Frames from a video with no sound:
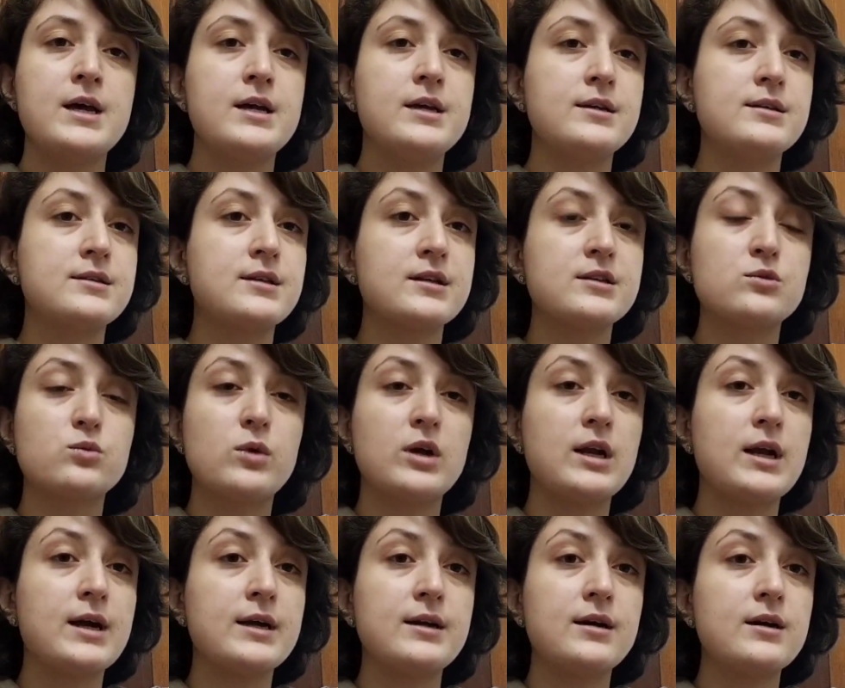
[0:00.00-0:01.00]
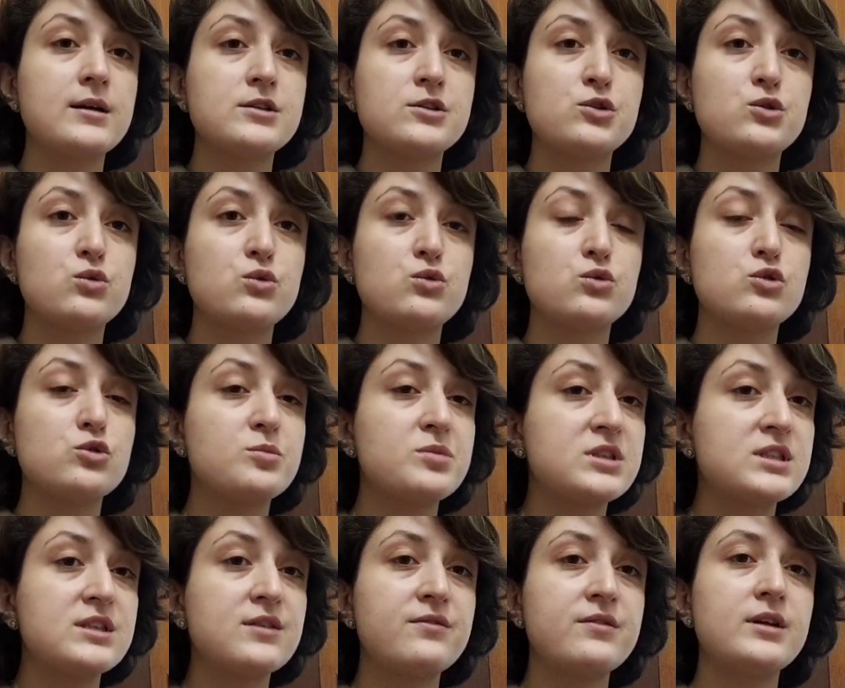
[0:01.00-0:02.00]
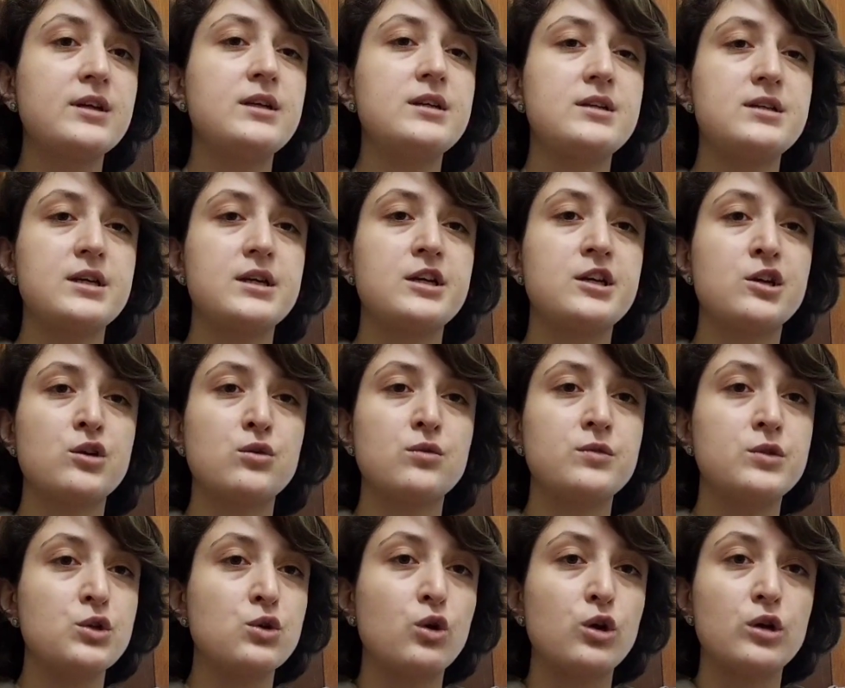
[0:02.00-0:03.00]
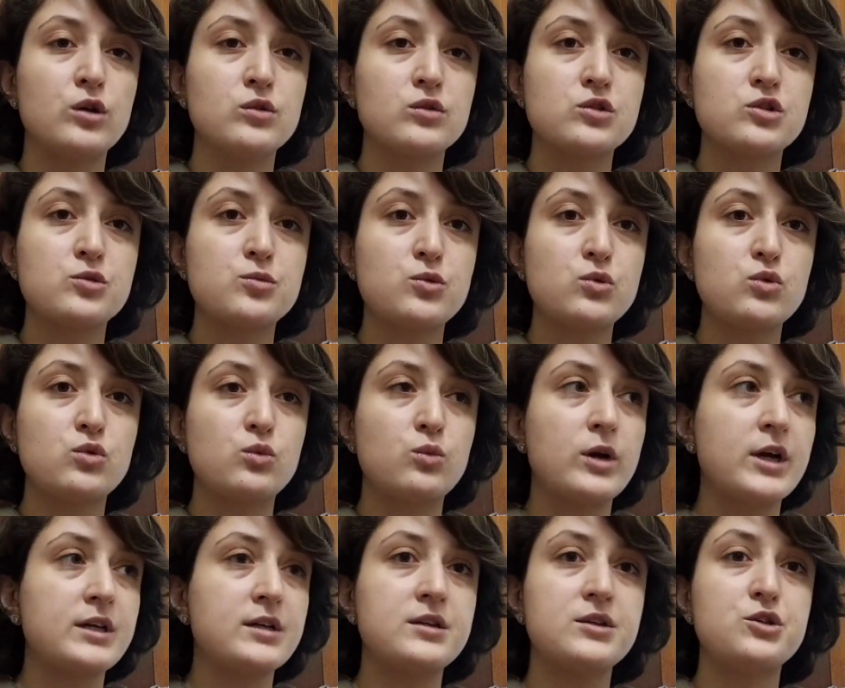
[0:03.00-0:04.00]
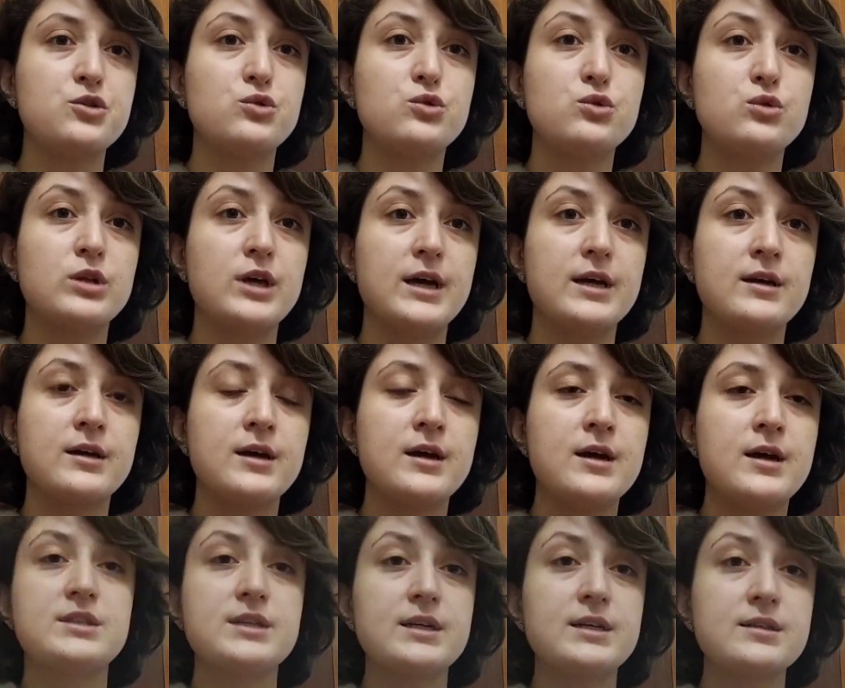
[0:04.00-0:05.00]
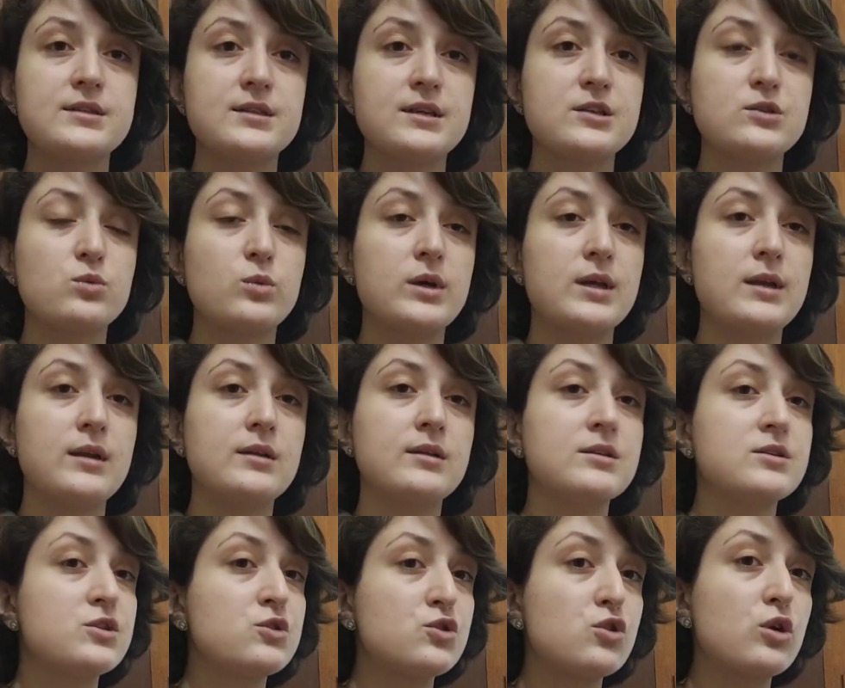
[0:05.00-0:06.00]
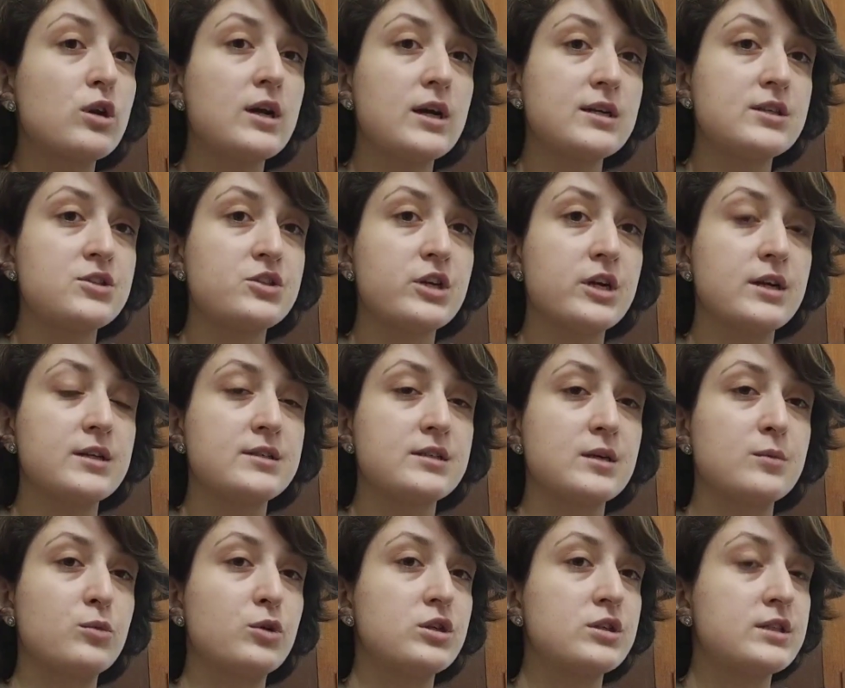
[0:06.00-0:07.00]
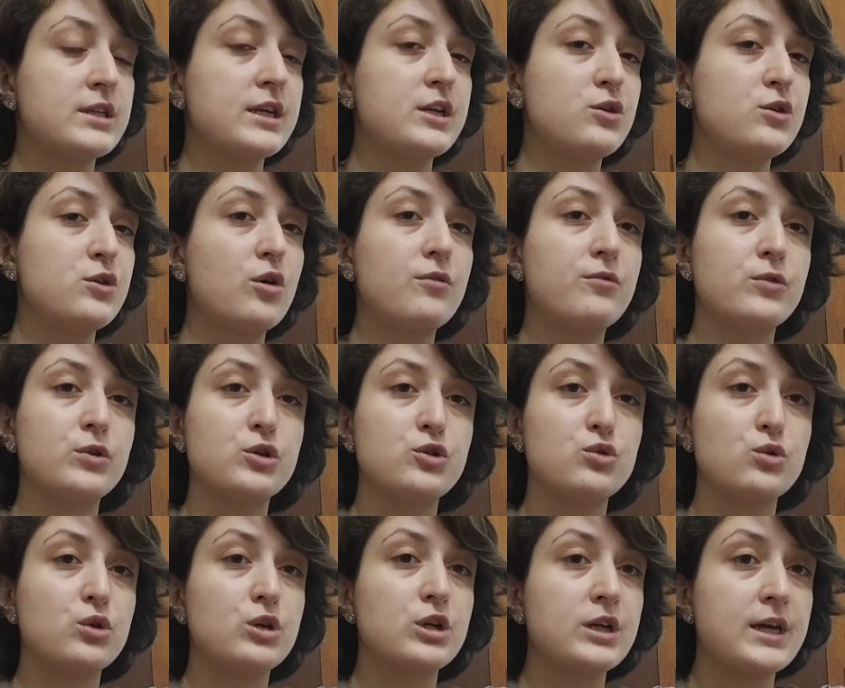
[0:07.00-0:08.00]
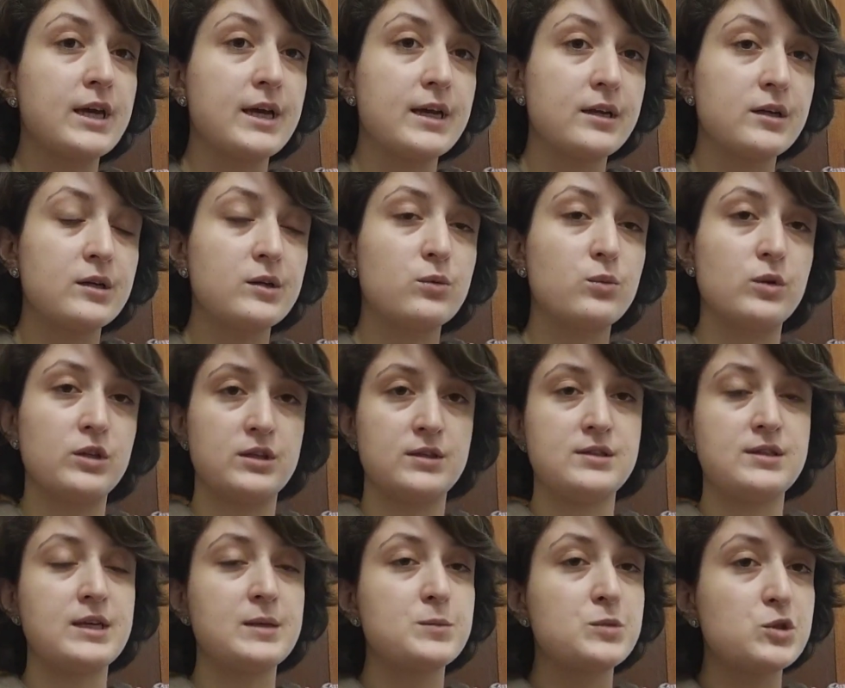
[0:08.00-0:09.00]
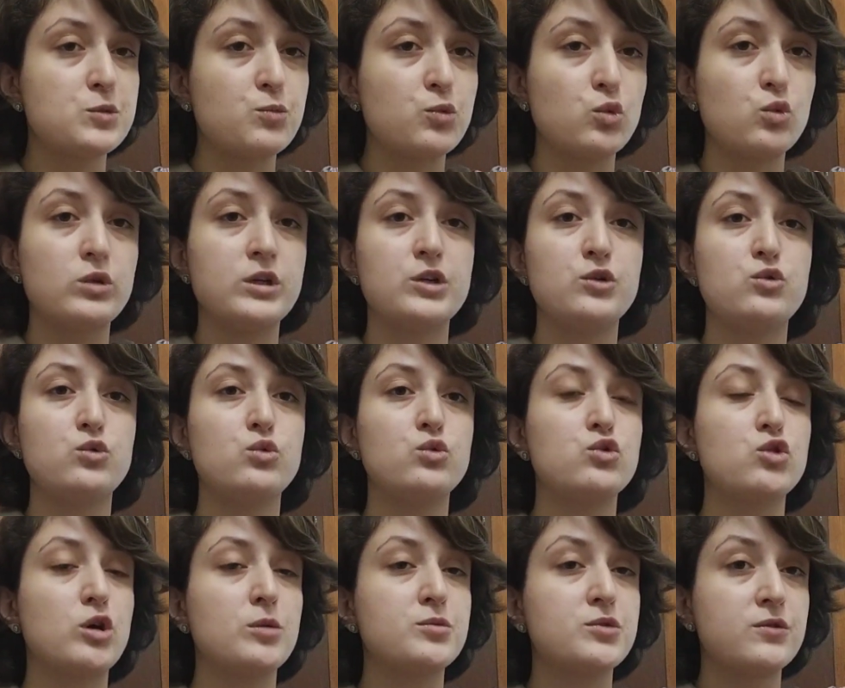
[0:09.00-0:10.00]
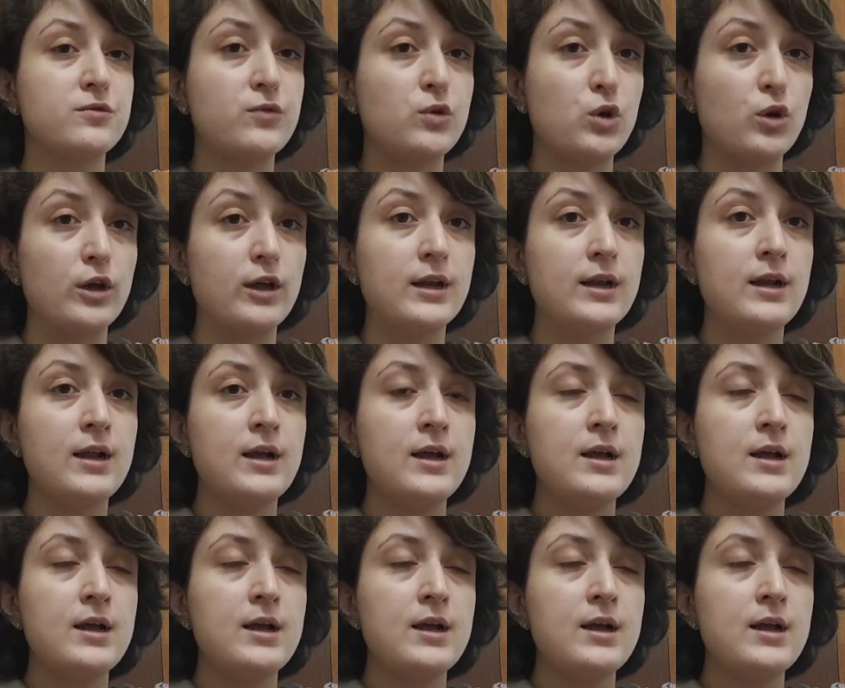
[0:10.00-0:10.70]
He says, well, I'd asked you to specifically take care of the oil on the spoon. Why didn't you do that? The saint says, well, this is your last chance. I'm going to send you off on a tour again with the same spoon and 2 drops of oil.